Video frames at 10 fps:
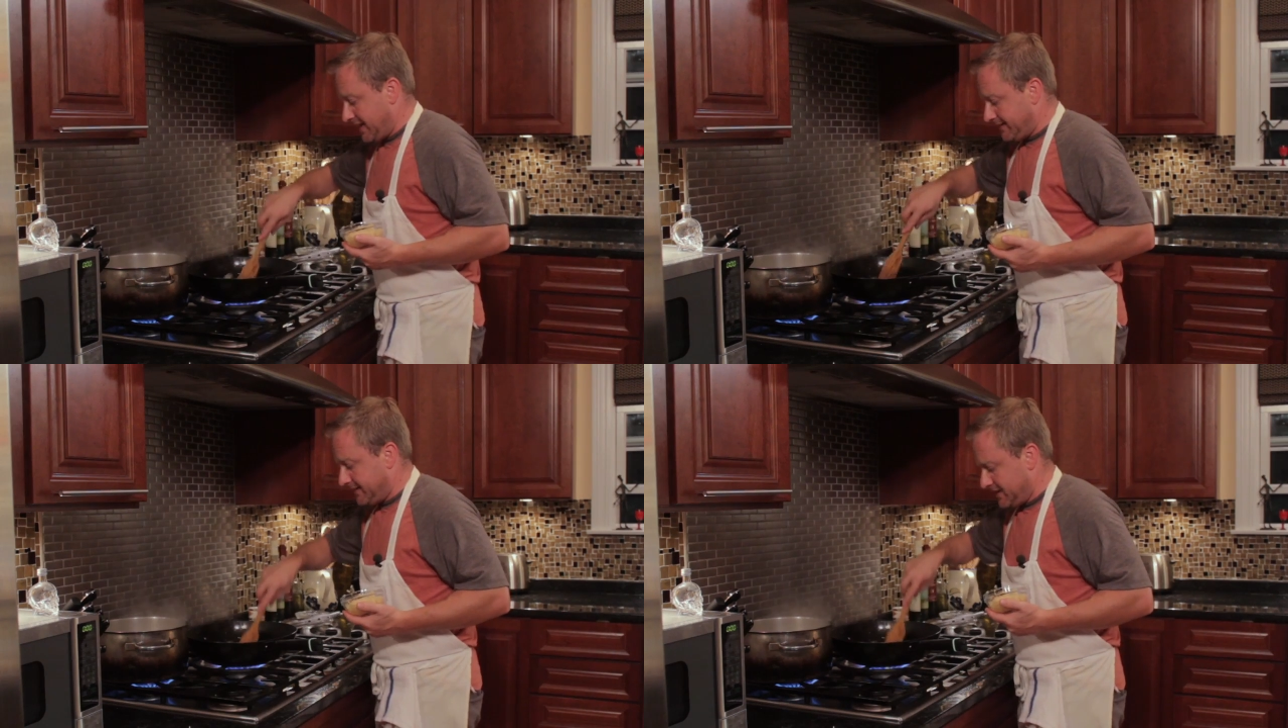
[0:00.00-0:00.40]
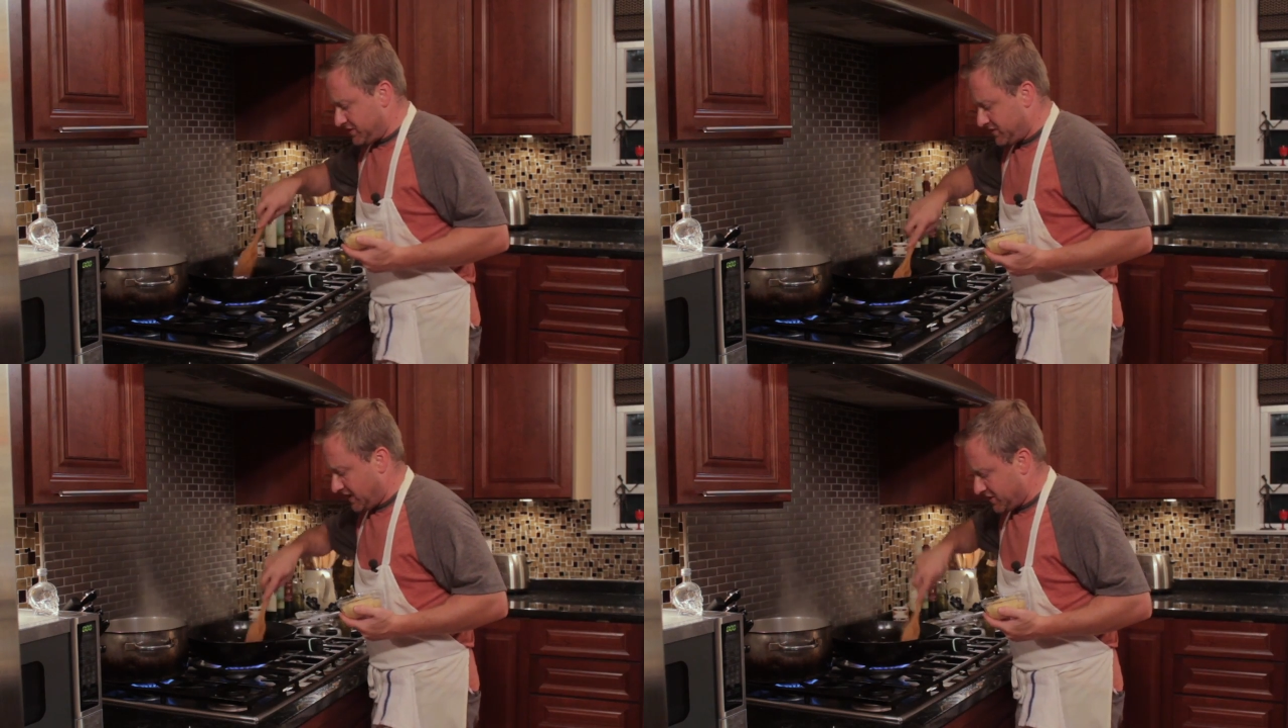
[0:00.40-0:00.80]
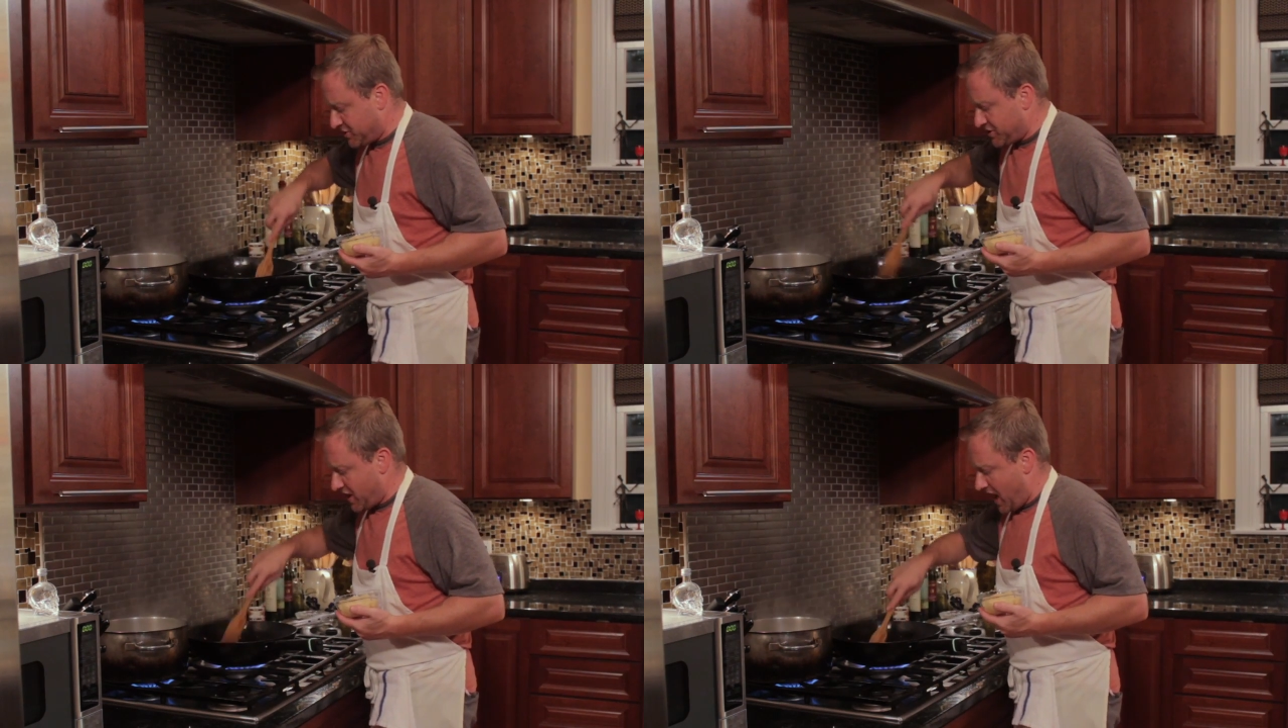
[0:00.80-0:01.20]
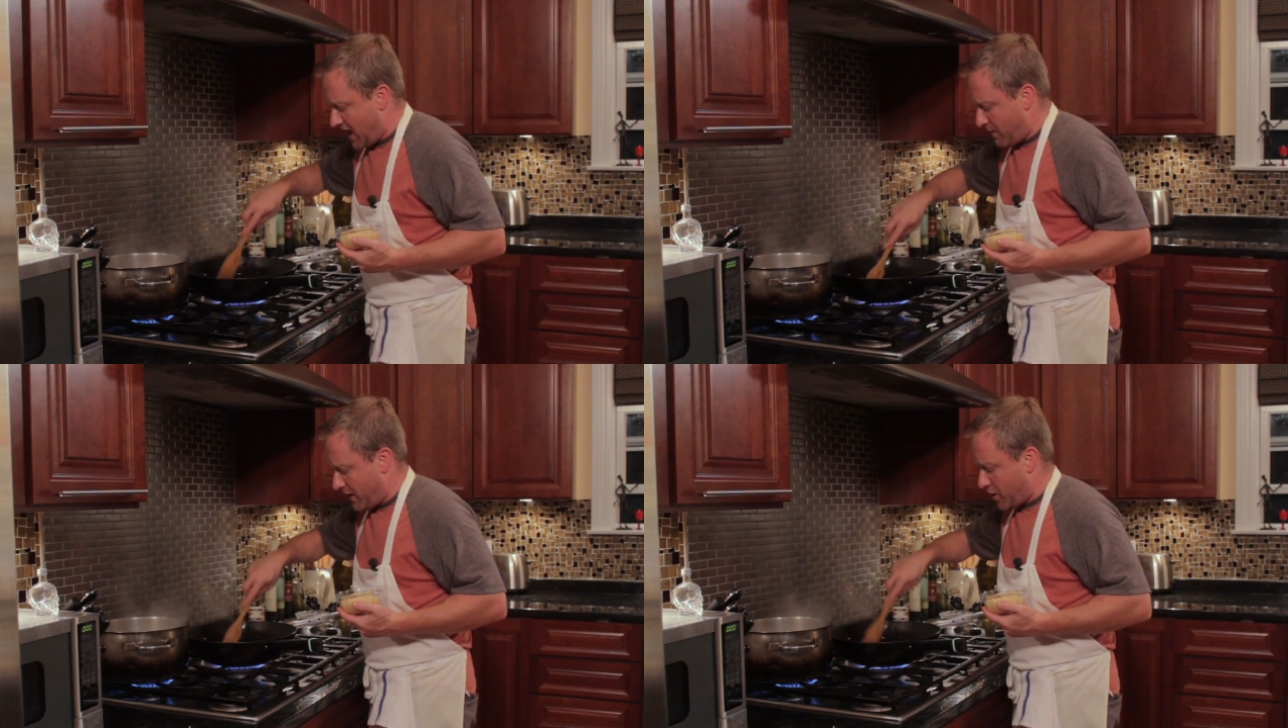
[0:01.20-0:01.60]
in this dish, I
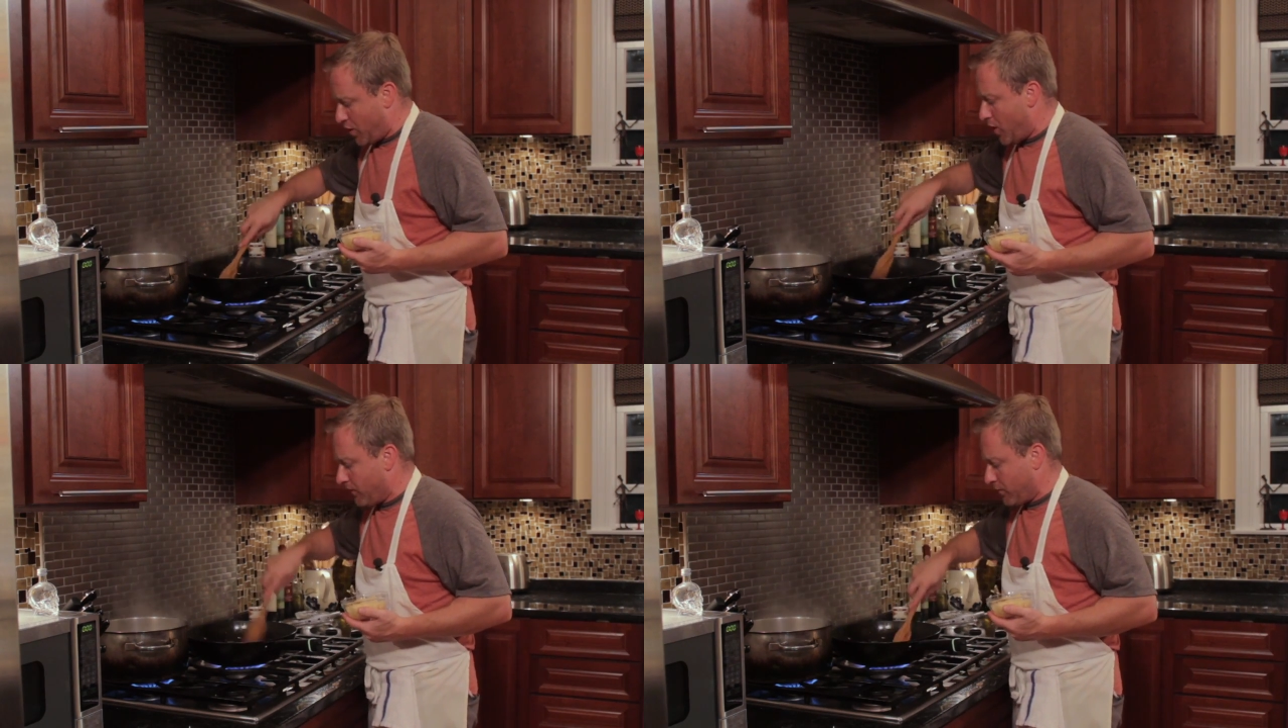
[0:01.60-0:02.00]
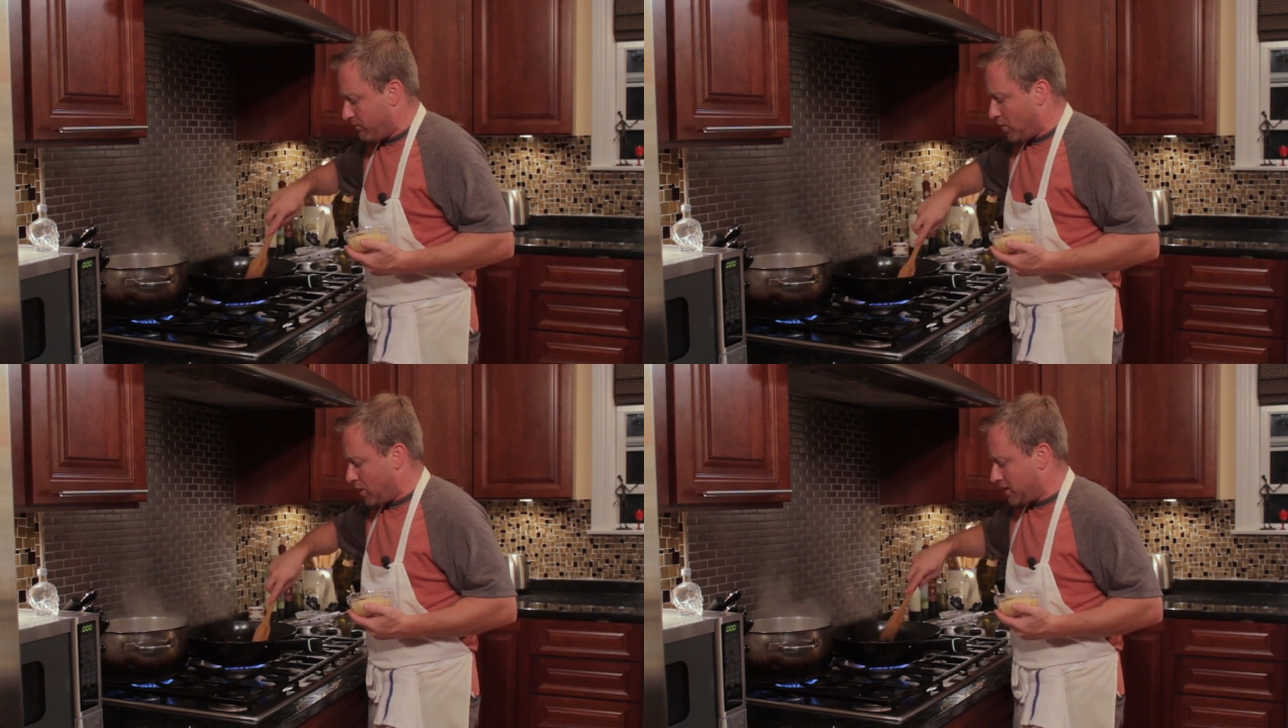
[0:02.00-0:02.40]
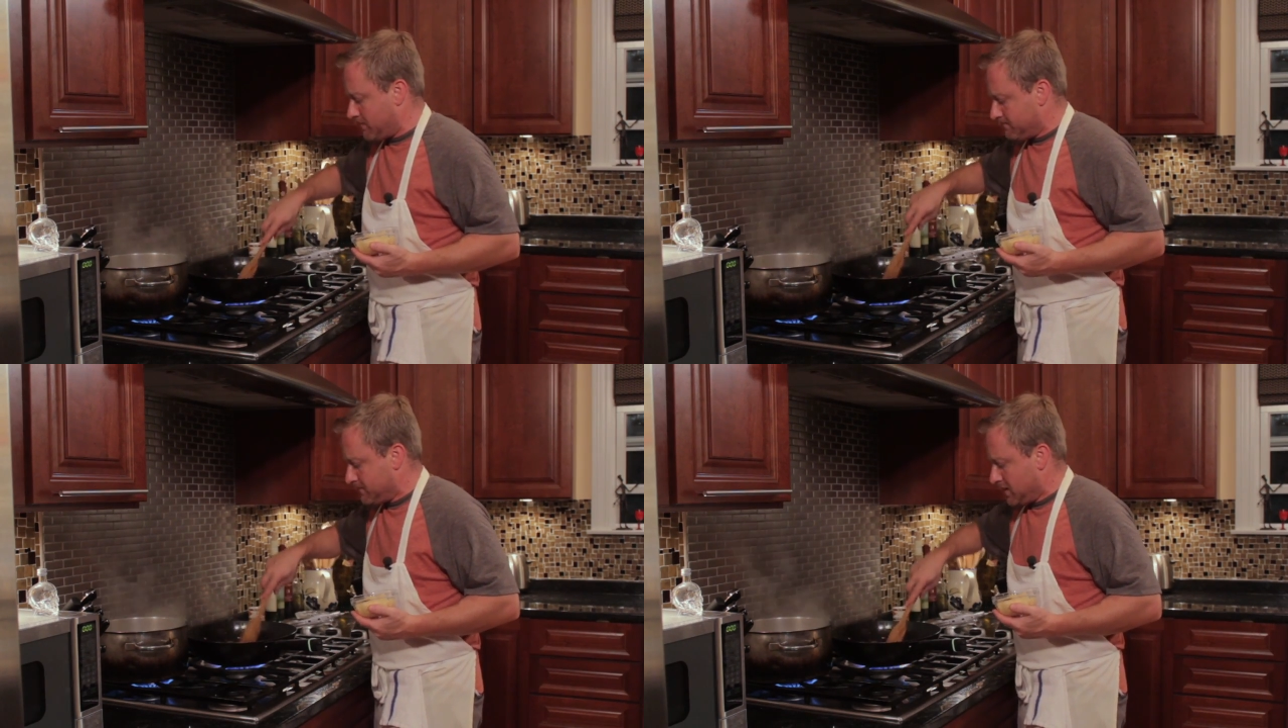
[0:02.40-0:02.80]
don't wanna go overboard